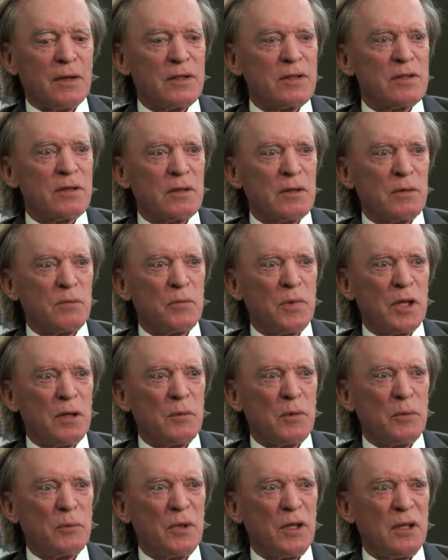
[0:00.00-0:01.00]
certain
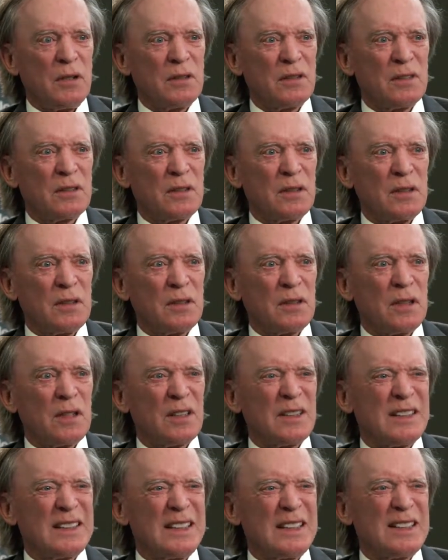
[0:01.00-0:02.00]
minimum yield, and
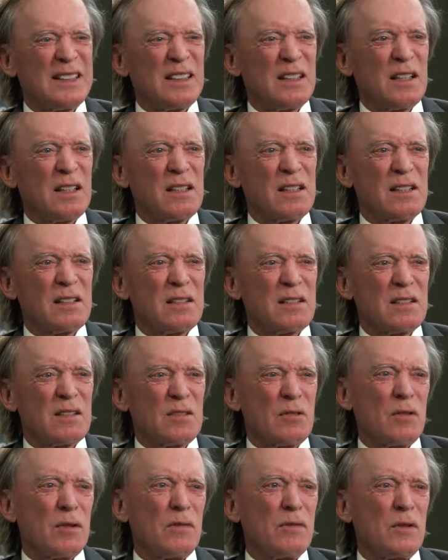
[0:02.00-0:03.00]
it's
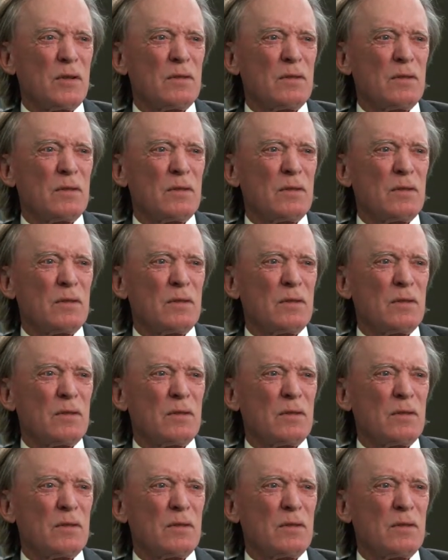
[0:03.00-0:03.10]
sort of